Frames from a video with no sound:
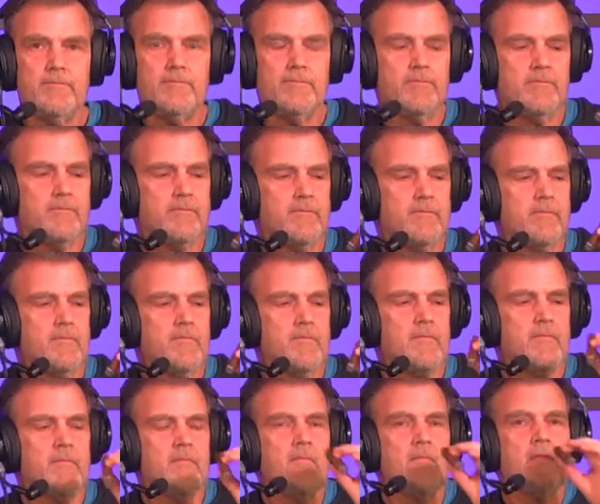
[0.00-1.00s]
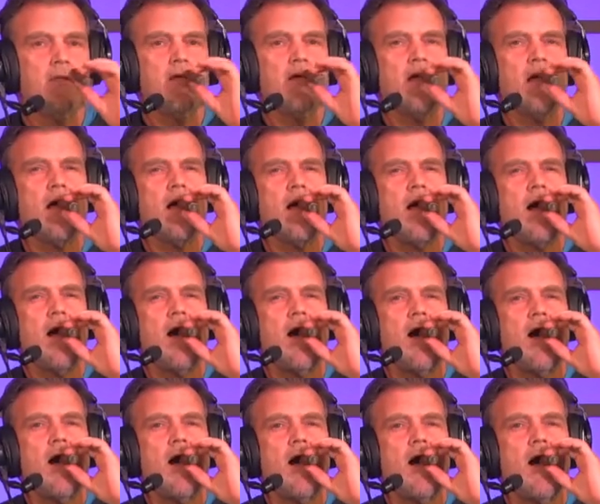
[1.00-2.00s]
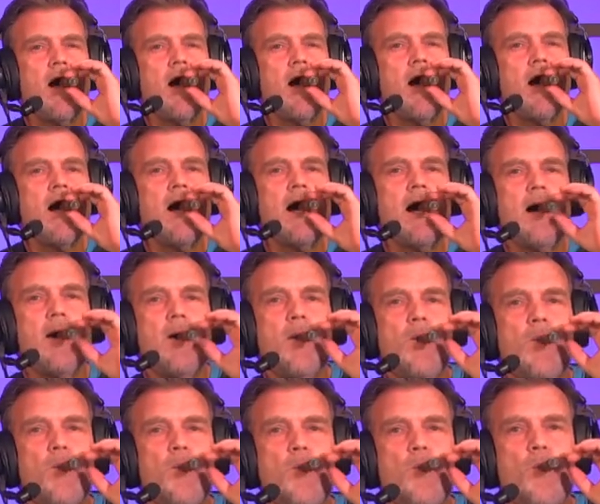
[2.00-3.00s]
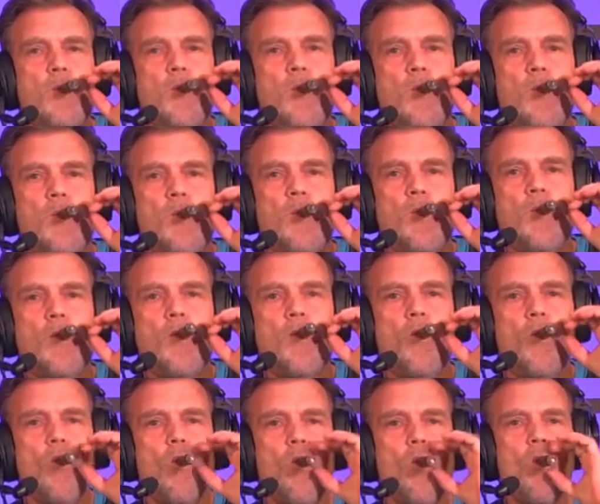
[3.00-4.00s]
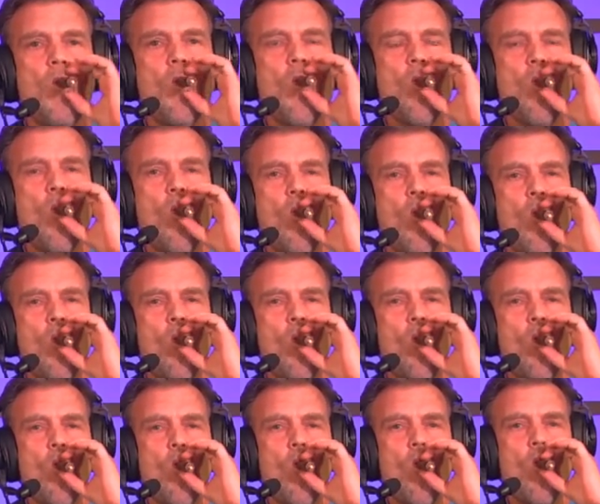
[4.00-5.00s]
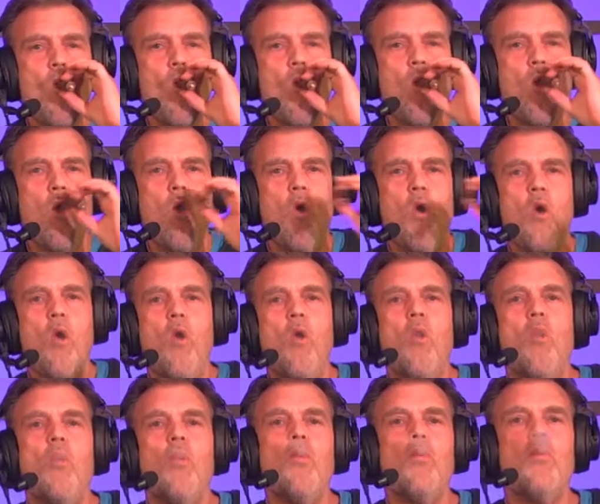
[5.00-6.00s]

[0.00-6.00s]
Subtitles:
No words are spoken by the person on screen.